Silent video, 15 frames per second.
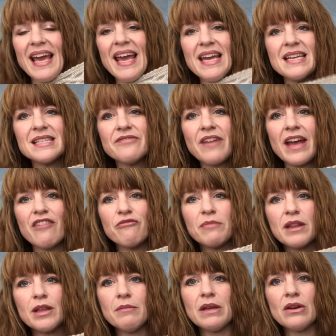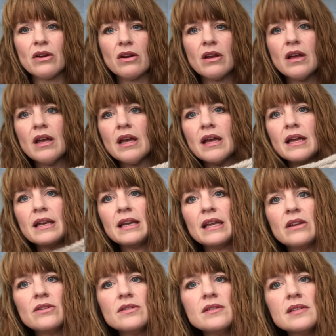8 5 millimeter
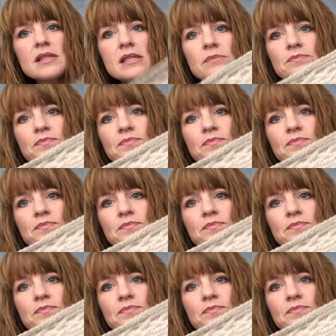needles.